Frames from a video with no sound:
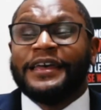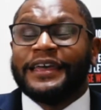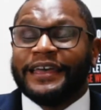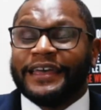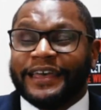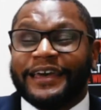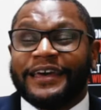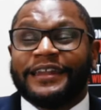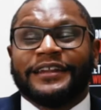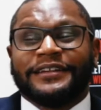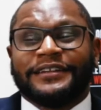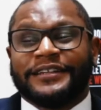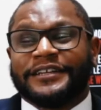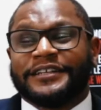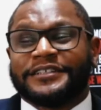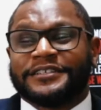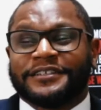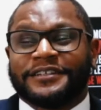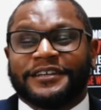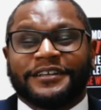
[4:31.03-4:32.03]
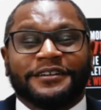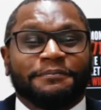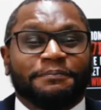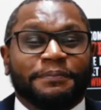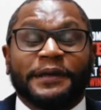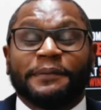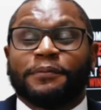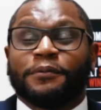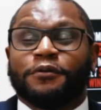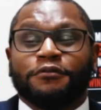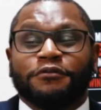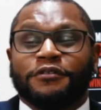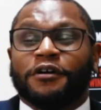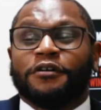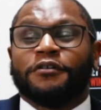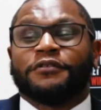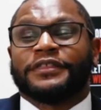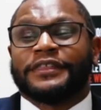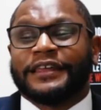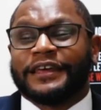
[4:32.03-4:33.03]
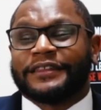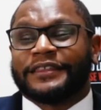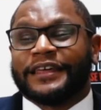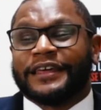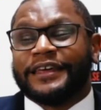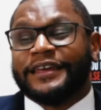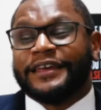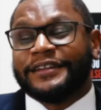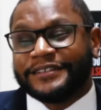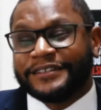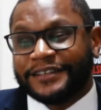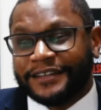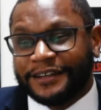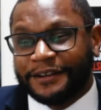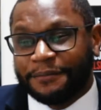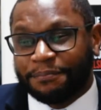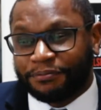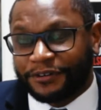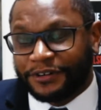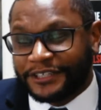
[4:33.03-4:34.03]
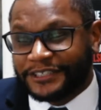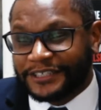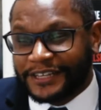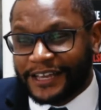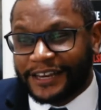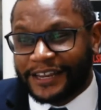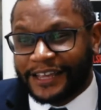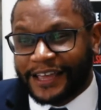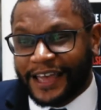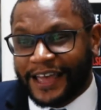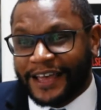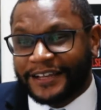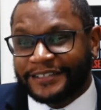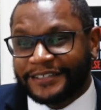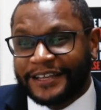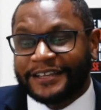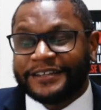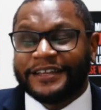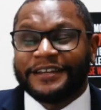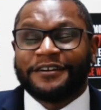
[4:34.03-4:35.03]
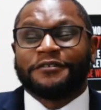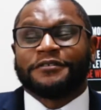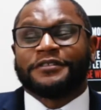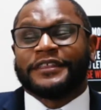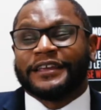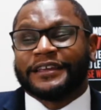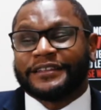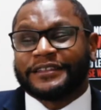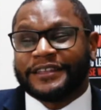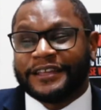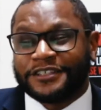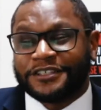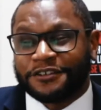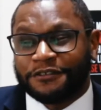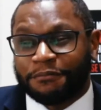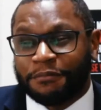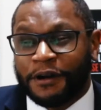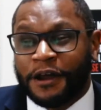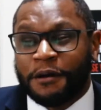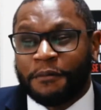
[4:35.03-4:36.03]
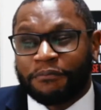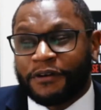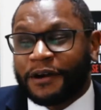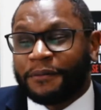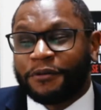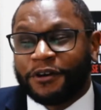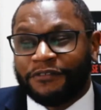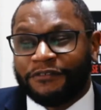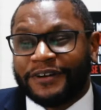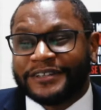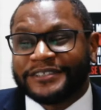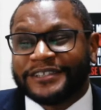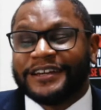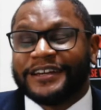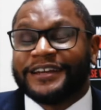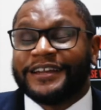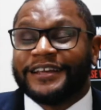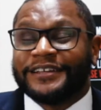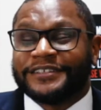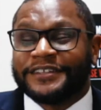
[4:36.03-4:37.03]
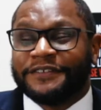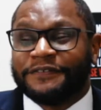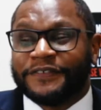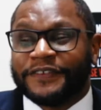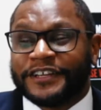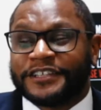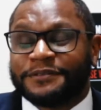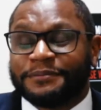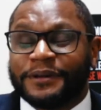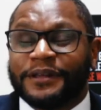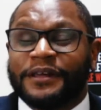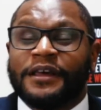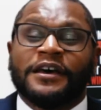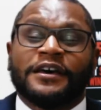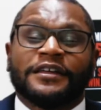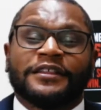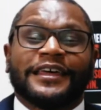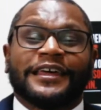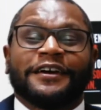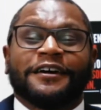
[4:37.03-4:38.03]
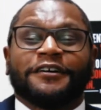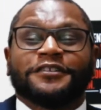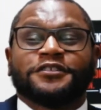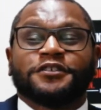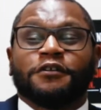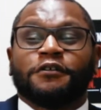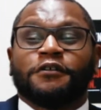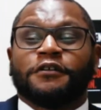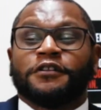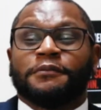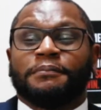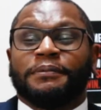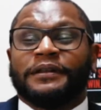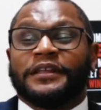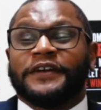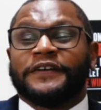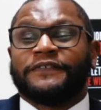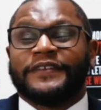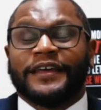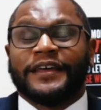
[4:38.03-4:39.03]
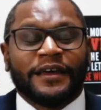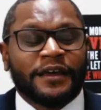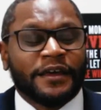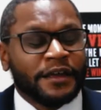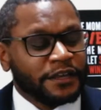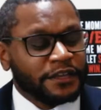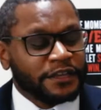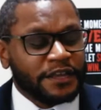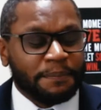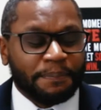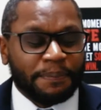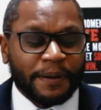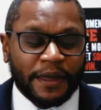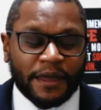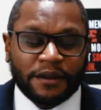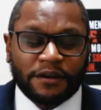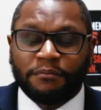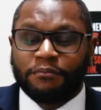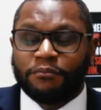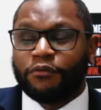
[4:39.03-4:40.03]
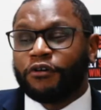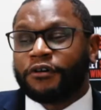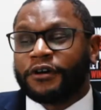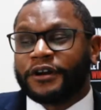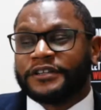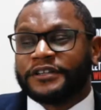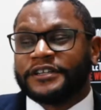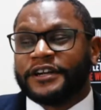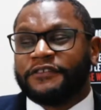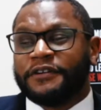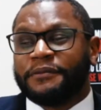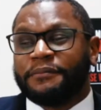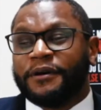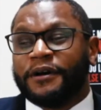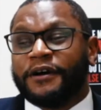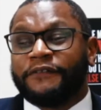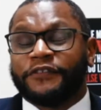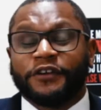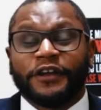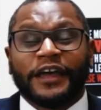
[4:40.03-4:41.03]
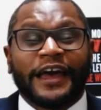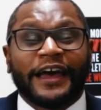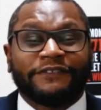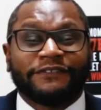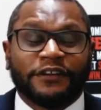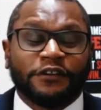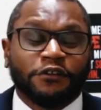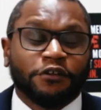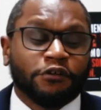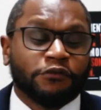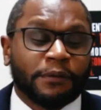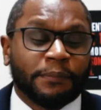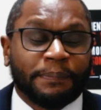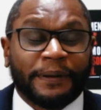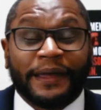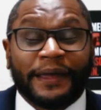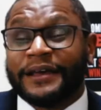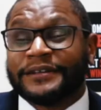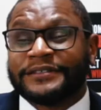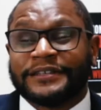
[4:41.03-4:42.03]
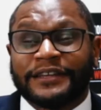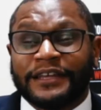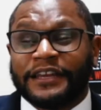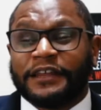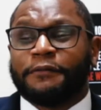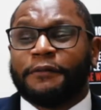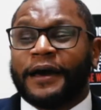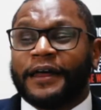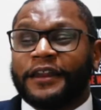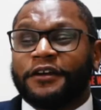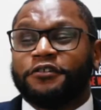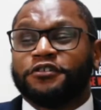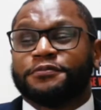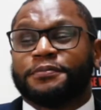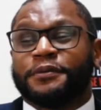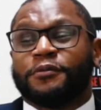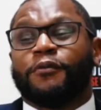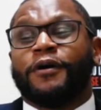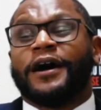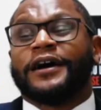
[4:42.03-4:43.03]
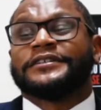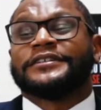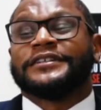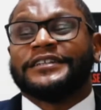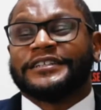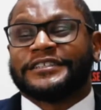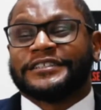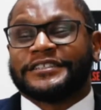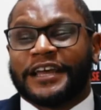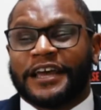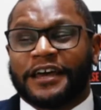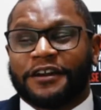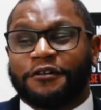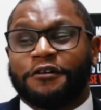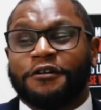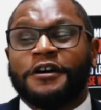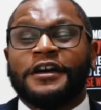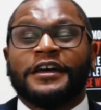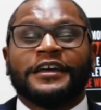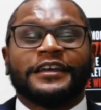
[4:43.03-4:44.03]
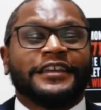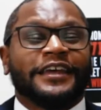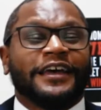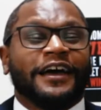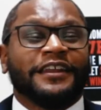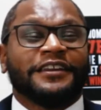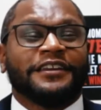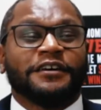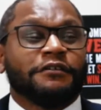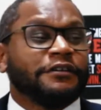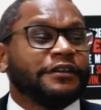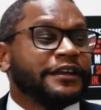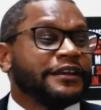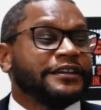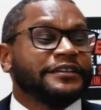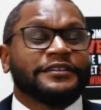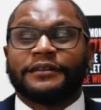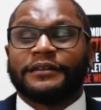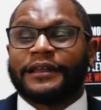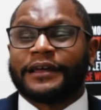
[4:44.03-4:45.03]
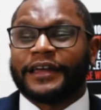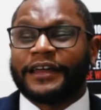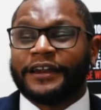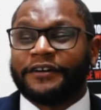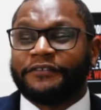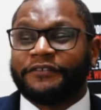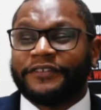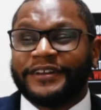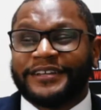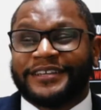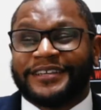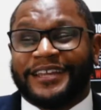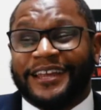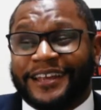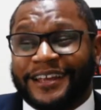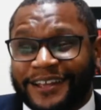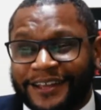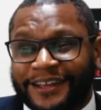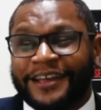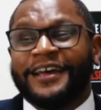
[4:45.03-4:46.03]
In addition, people who don't think that it's an appreciating asset, they don't think that your primary residence is an investment, they also are the belief that you're paying a mortgage every month. You have to do repairs. And anybody who's been watching this channel, y'all know that it seems like every 60